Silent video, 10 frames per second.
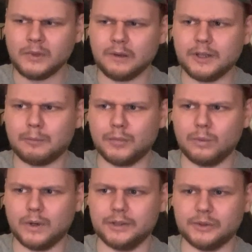number
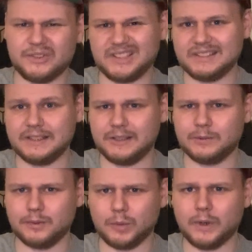one, or at least
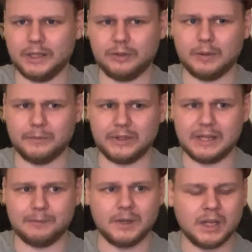for quite some
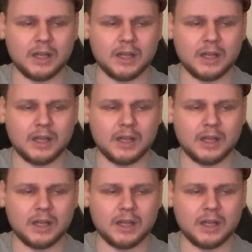time.